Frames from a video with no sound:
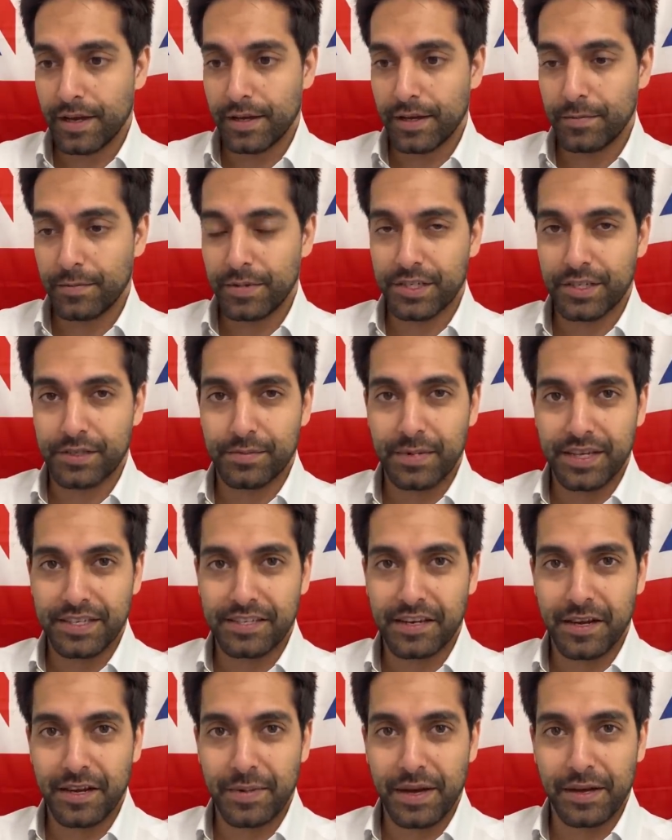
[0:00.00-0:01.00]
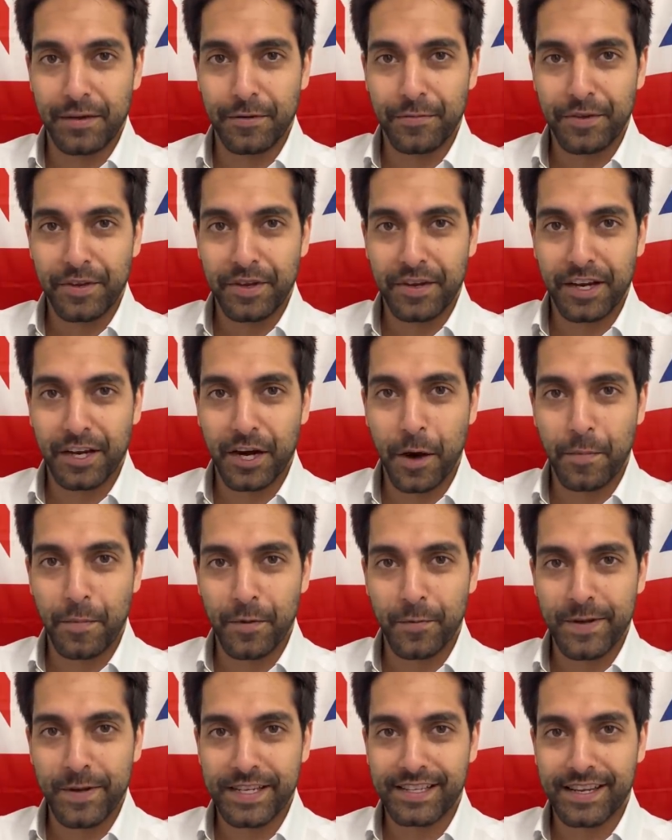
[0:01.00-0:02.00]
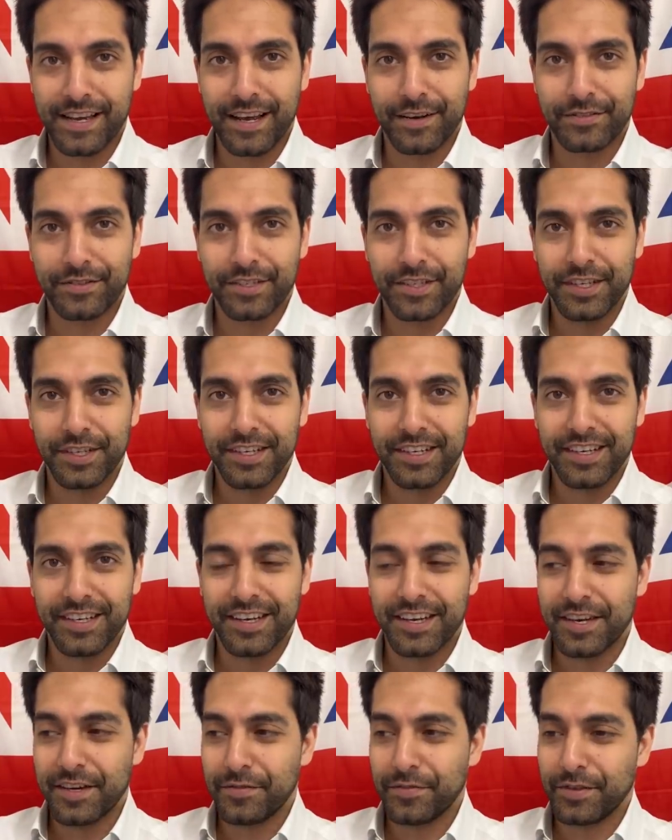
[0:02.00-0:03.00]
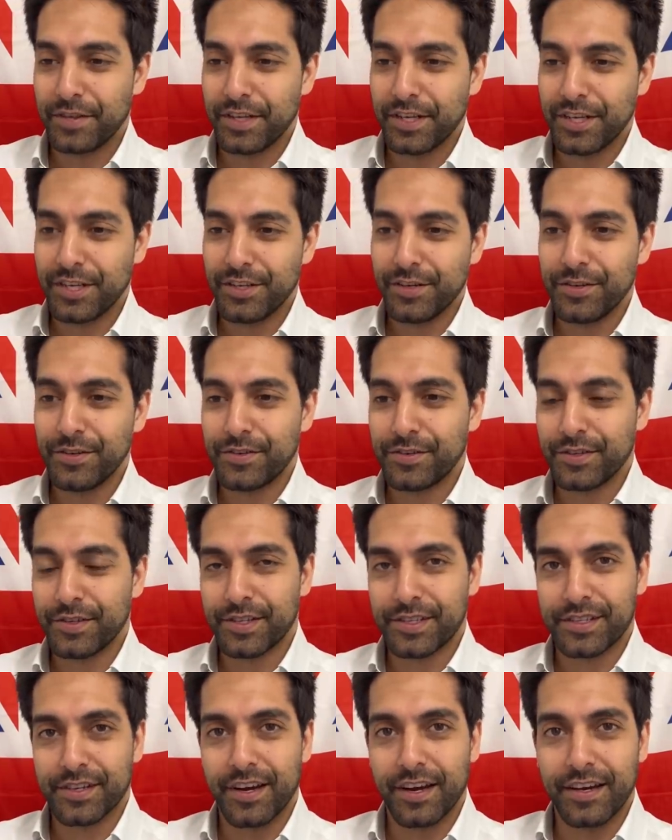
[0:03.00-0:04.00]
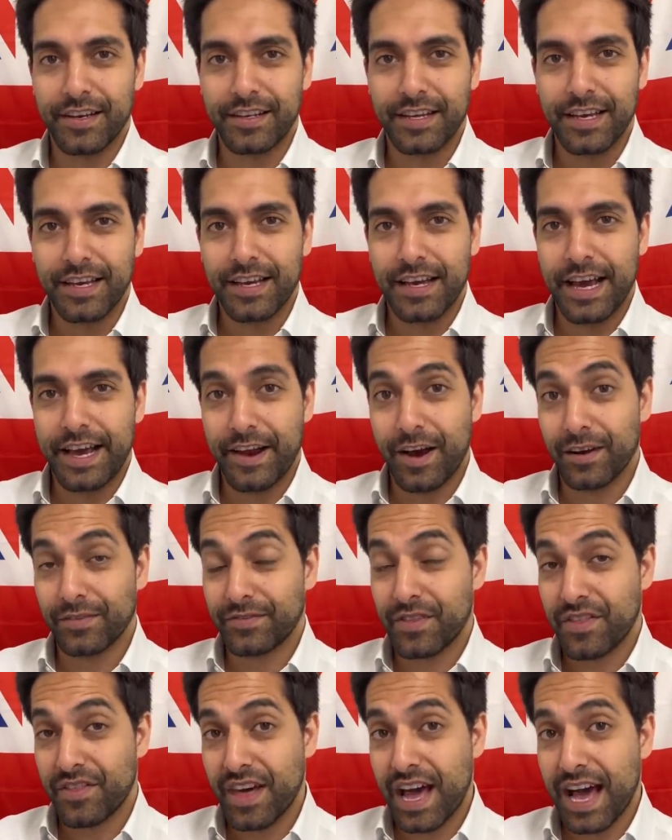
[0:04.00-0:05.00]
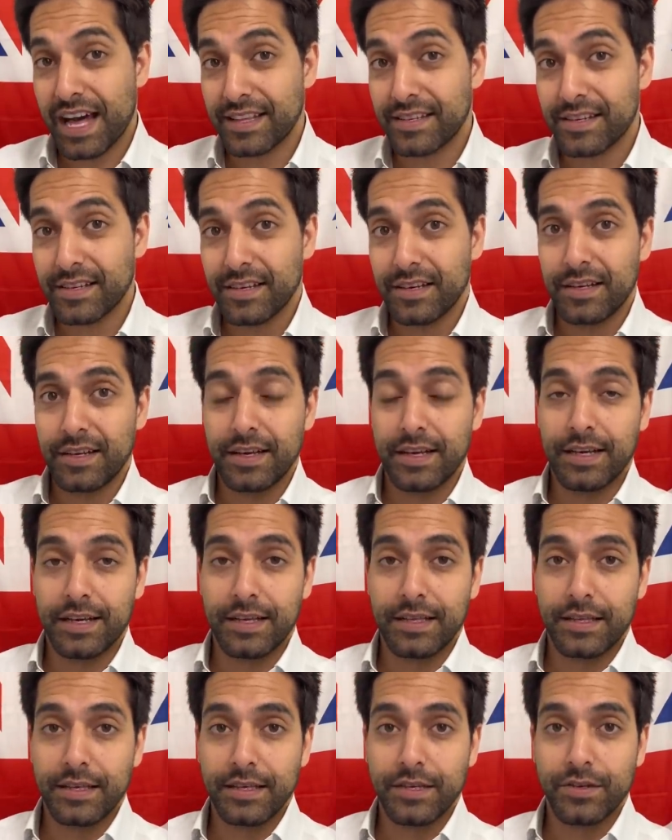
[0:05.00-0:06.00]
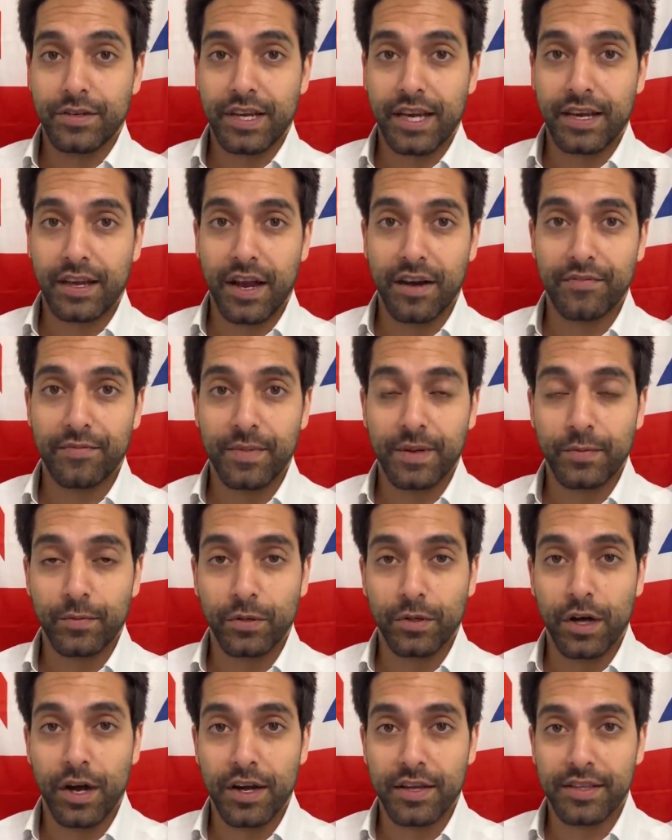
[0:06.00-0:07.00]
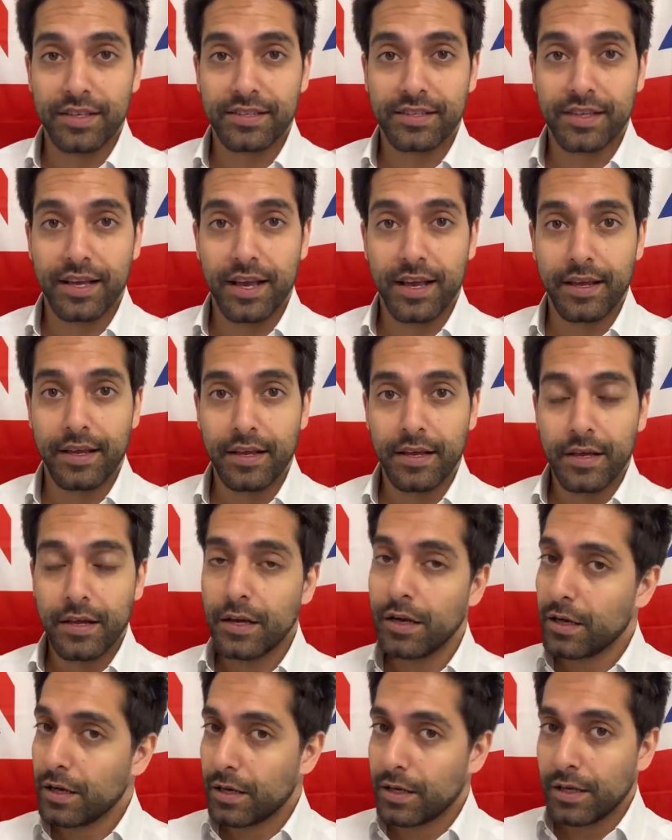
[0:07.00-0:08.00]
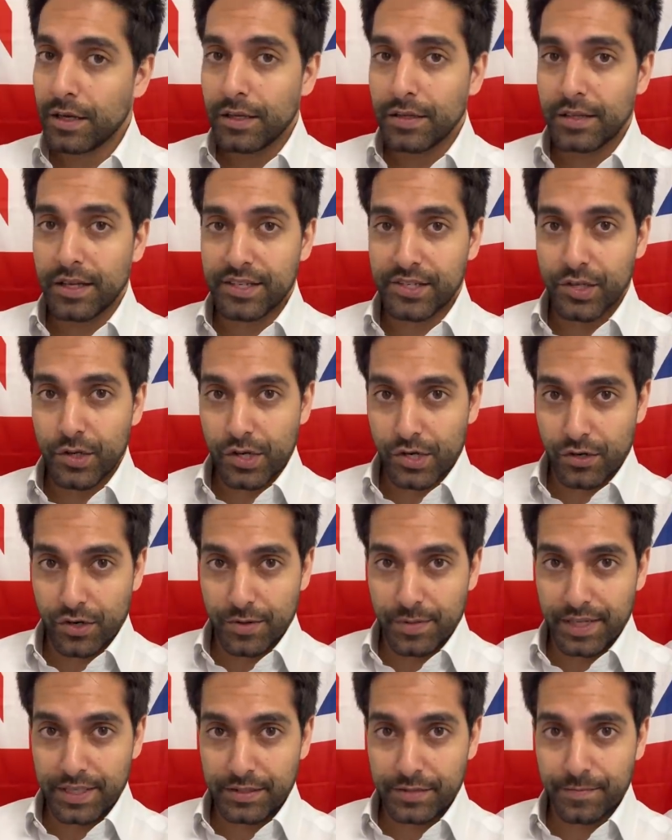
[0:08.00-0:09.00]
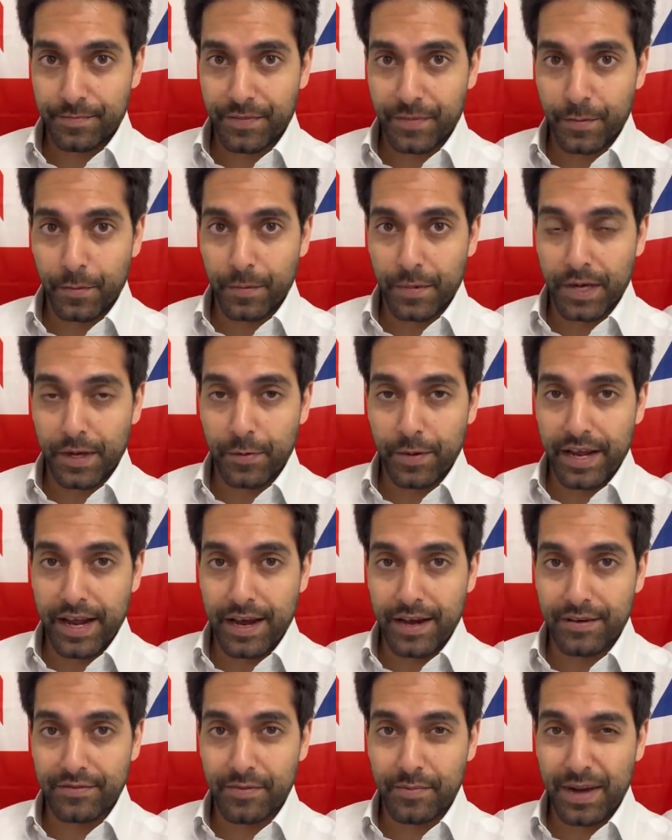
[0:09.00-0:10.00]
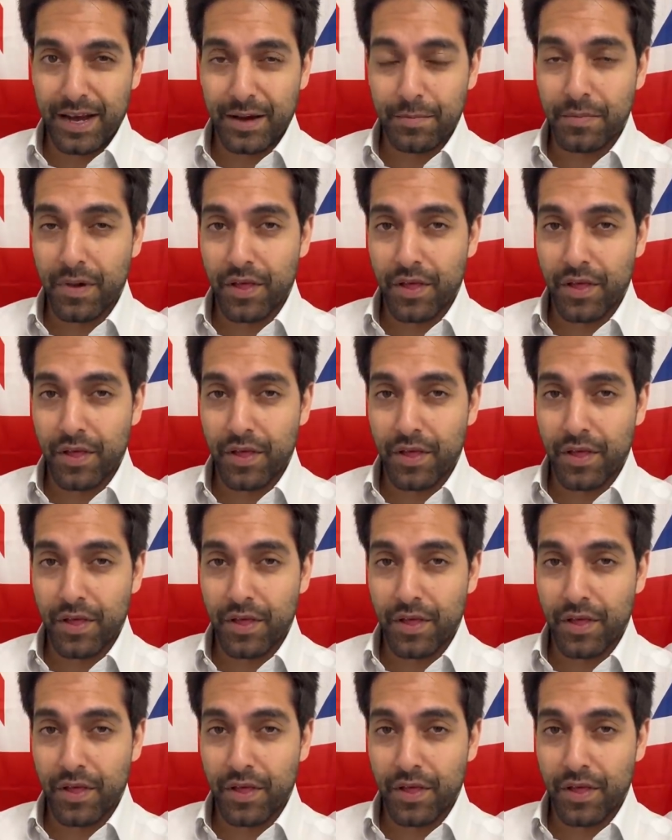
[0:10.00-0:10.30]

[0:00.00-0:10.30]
which is basically about a couple of weeks left for the EU to decide. And after that, the UK government will either say there's no agreement, where we now have about